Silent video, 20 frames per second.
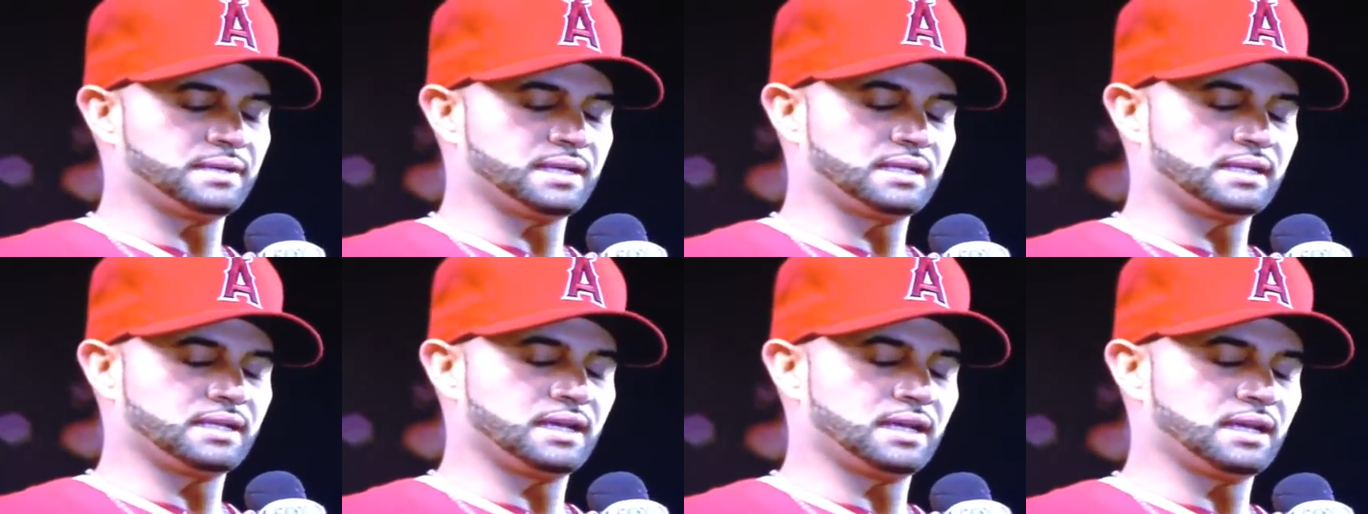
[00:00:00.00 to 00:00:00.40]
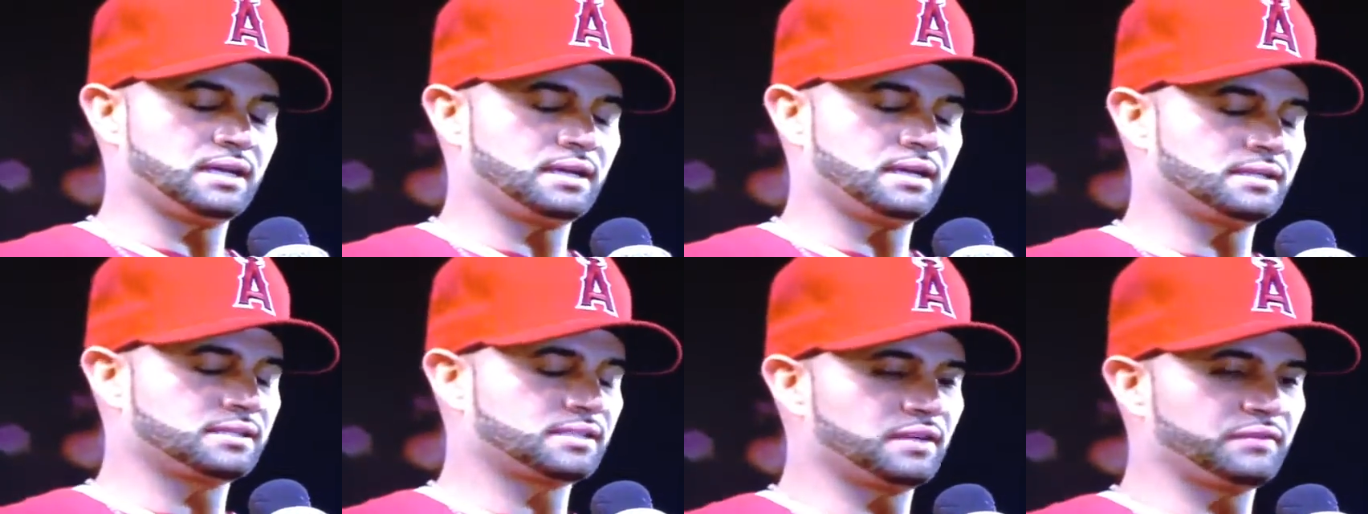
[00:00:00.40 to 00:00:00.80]
But
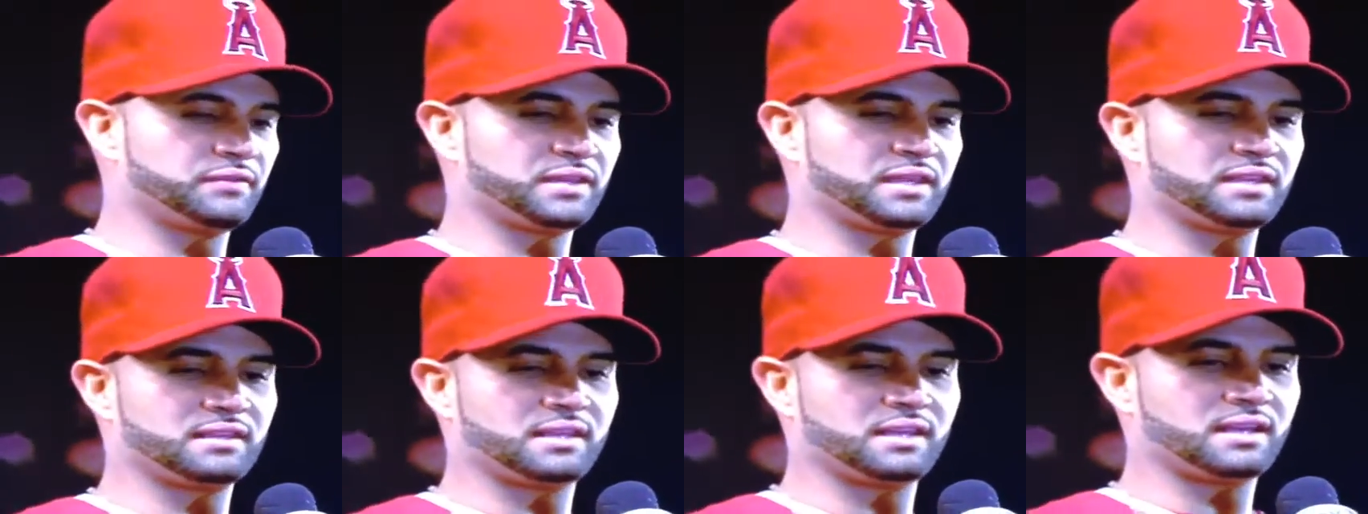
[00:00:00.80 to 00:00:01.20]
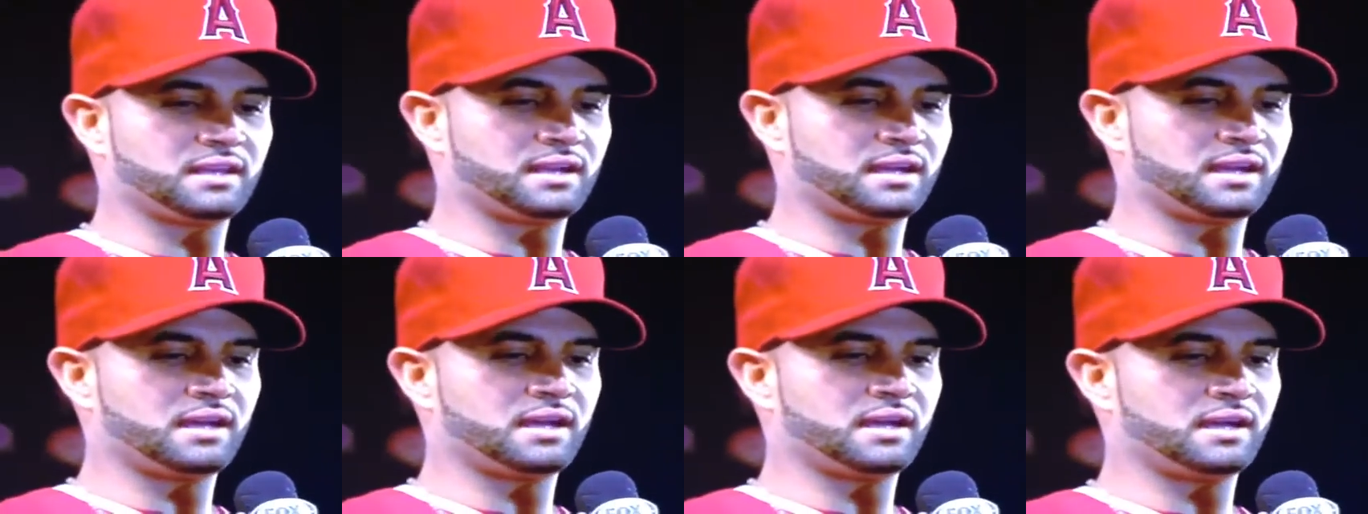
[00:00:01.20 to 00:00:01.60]
it's something
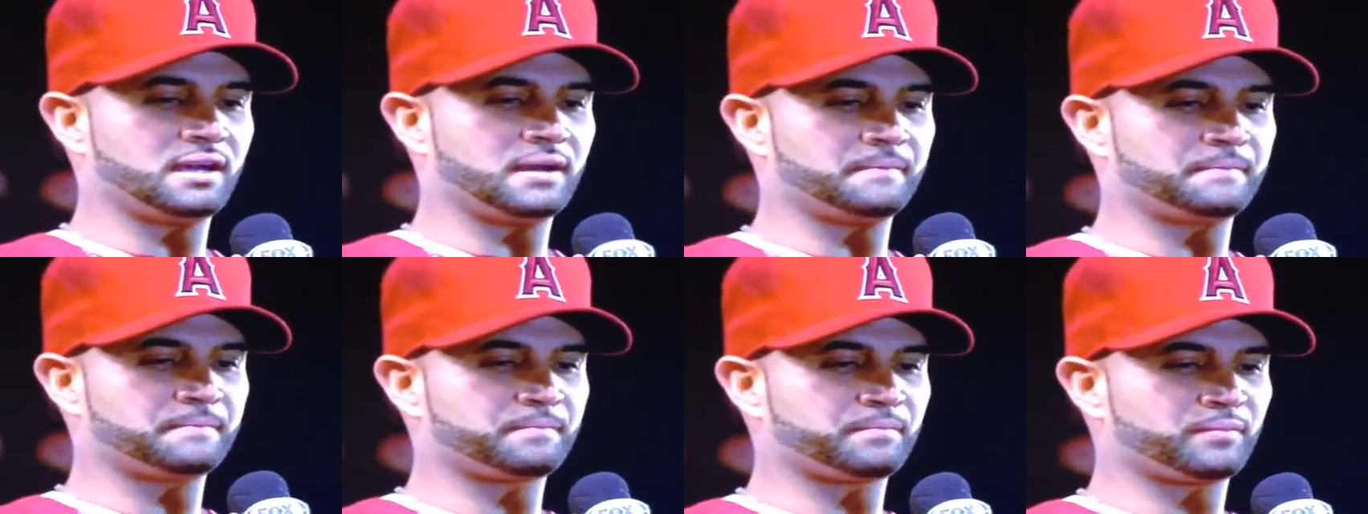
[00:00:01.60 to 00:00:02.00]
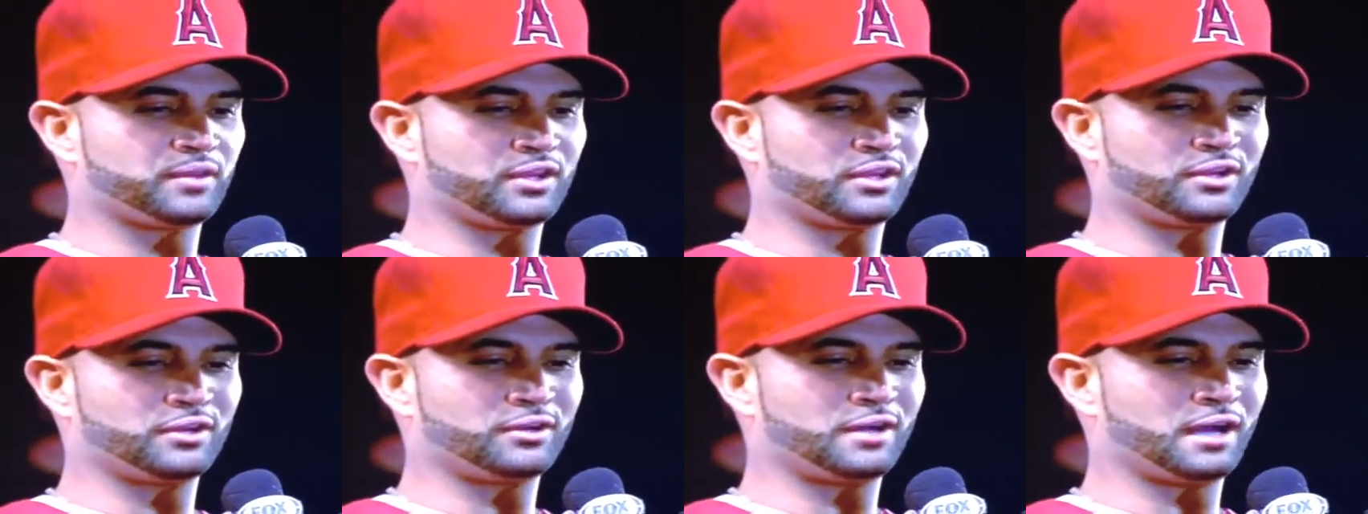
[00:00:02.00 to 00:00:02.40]
that, you know,